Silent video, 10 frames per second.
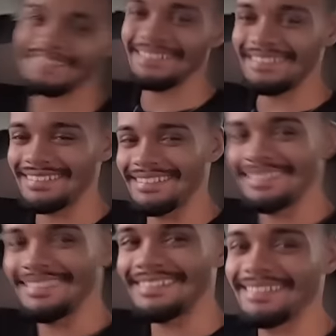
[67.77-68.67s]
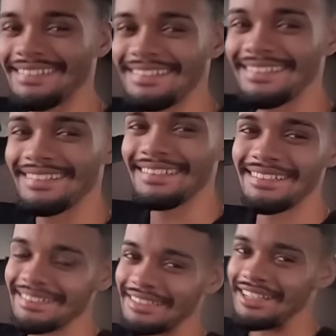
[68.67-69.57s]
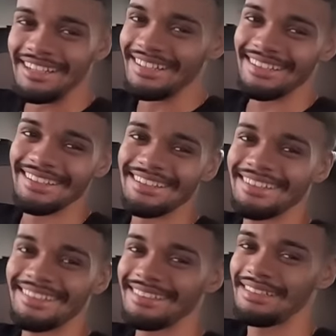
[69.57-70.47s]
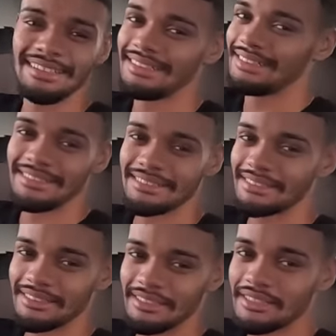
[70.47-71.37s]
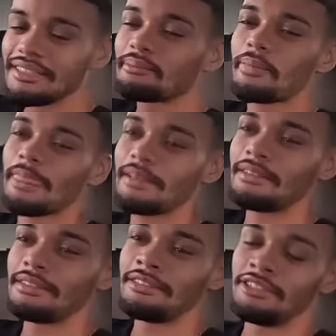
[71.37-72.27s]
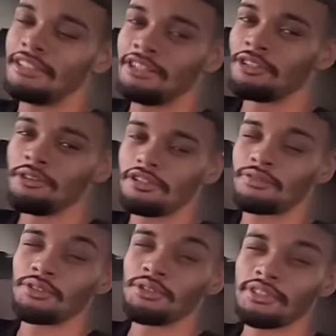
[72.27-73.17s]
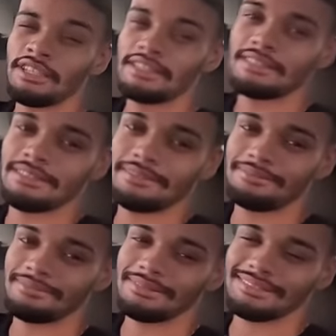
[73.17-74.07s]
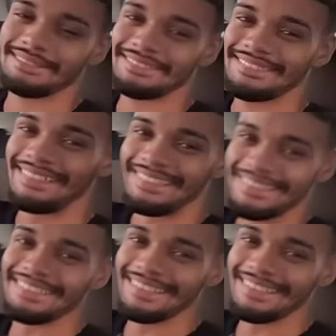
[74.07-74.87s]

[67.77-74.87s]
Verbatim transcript: They watch Star Wars in favela? No. No? They don't know, huh? No, they don't know. It's for geeks. Geeks, huh?